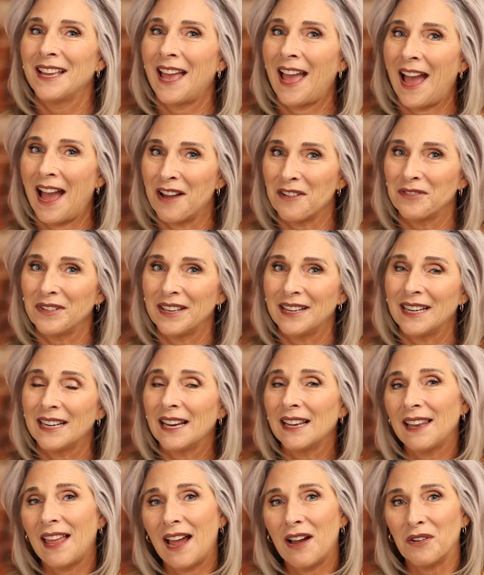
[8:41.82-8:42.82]
having an
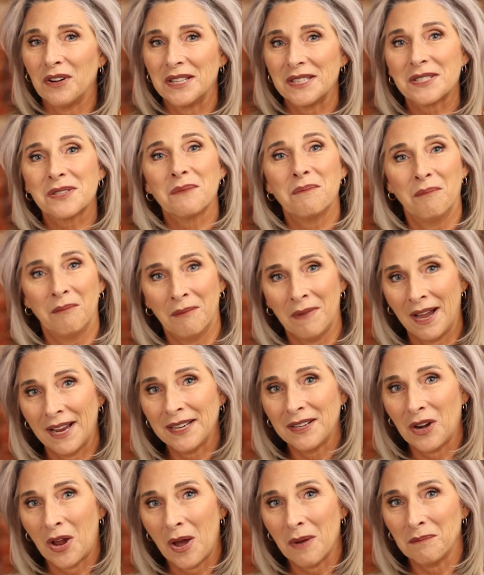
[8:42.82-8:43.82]
allowance
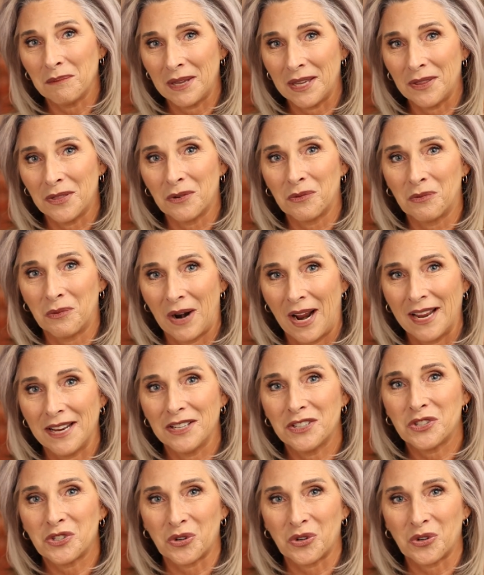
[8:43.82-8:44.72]
might not be the right